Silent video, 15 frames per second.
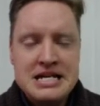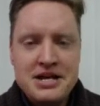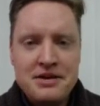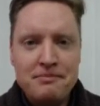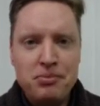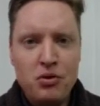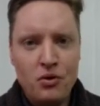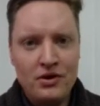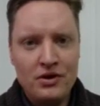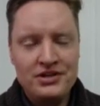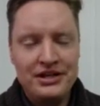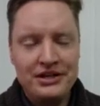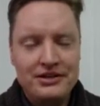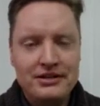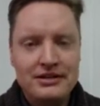
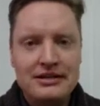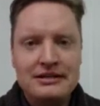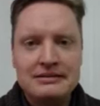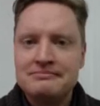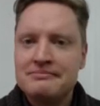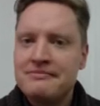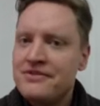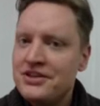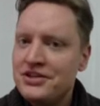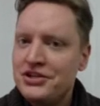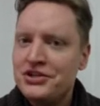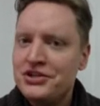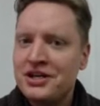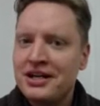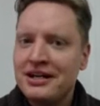Important. This
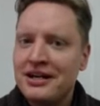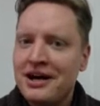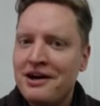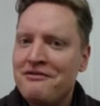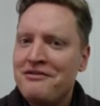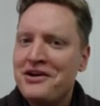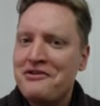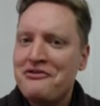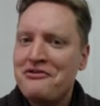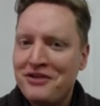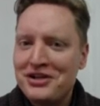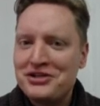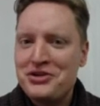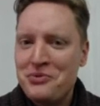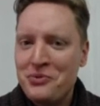is a very
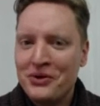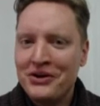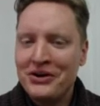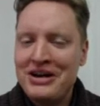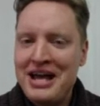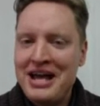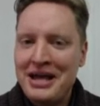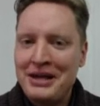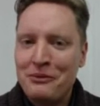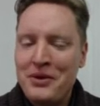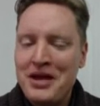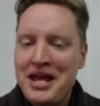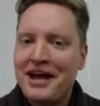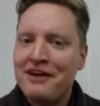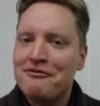fuzzy word, and
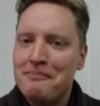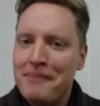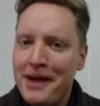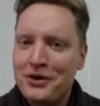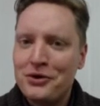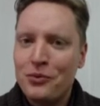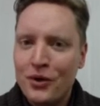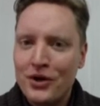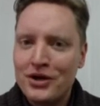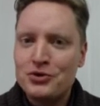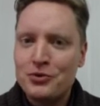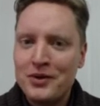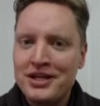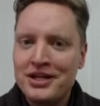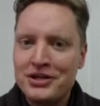we have better
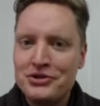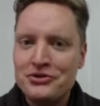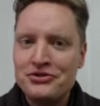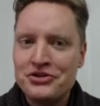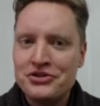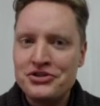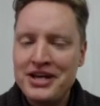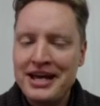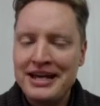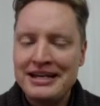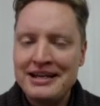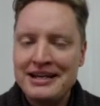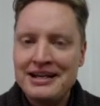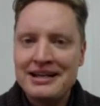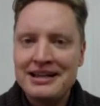words we can use instead,
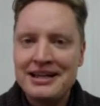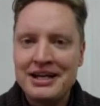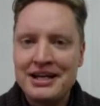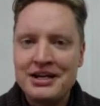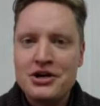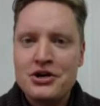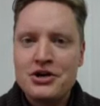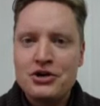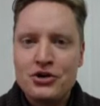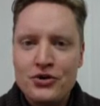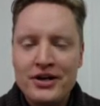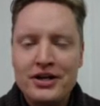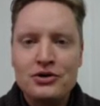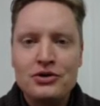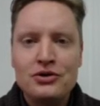like
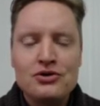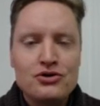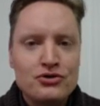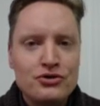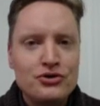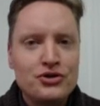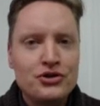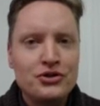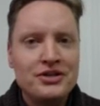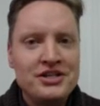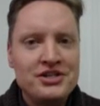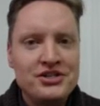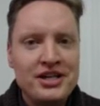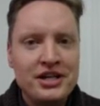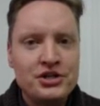critical, crucial,
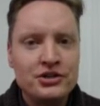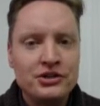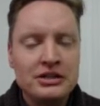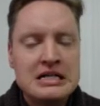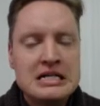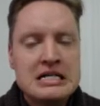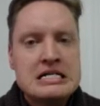essential.